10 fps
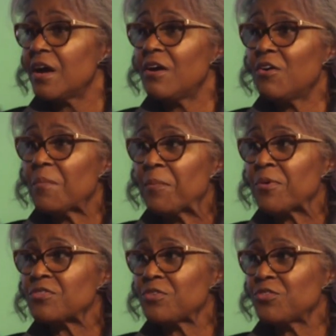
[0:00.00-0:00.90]
Oh, my
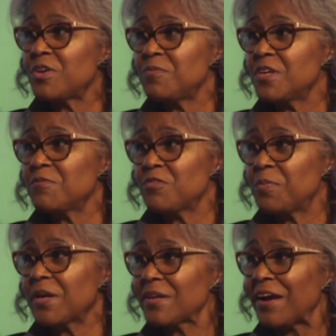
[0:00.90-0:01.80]
personal dream team is
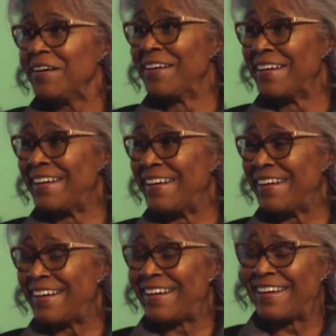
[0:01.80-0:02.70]
big now.
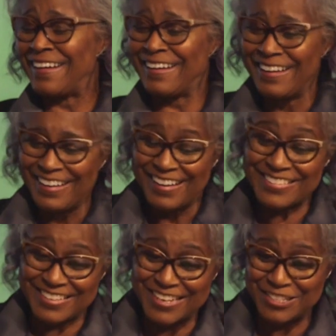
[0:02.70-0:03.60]

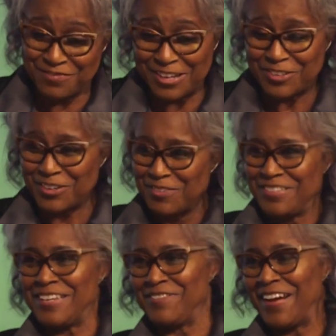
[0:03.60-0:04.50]
It's a big dream
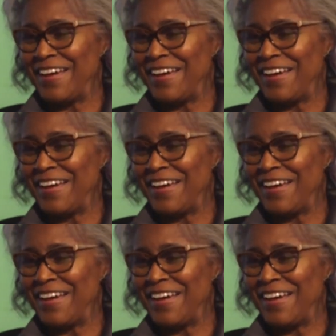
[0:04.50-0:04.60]
team.